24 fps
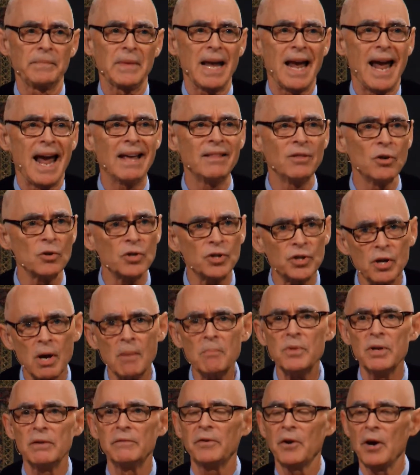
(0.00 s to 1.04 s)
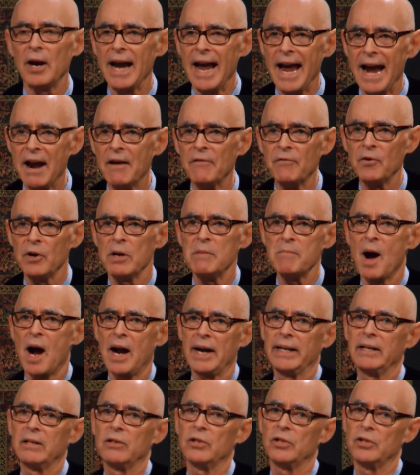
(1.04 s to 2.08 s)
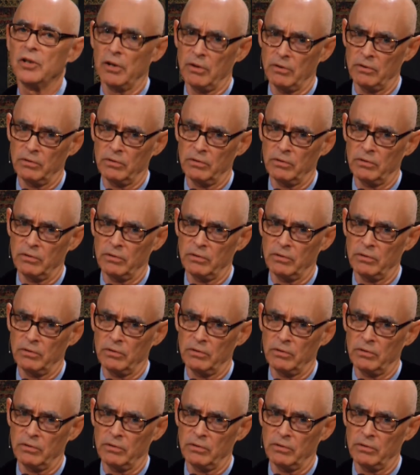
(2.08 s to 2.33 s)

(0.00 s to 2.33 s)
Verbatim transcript: And there's something for everybody to do.